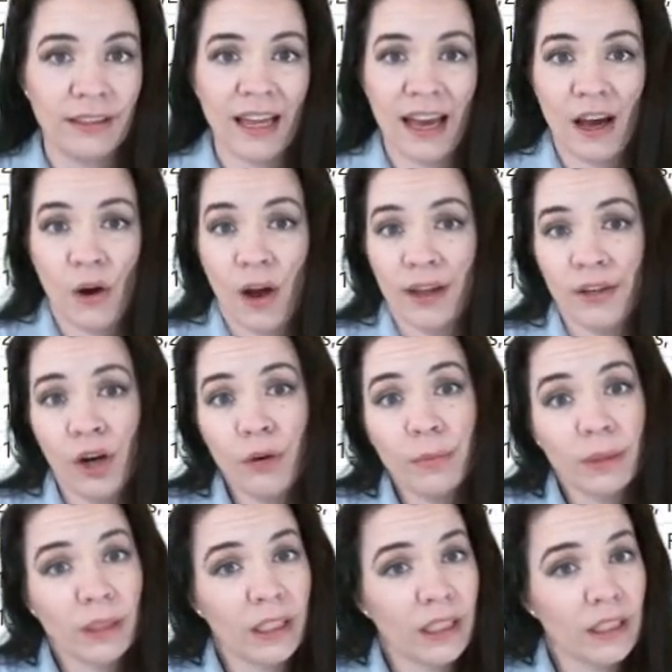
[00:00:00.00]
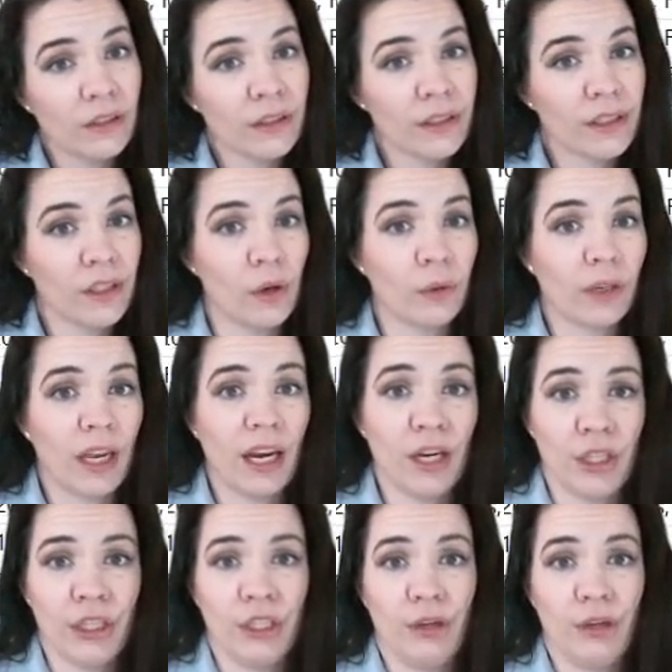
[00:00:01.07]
Now, I know millennials don't care so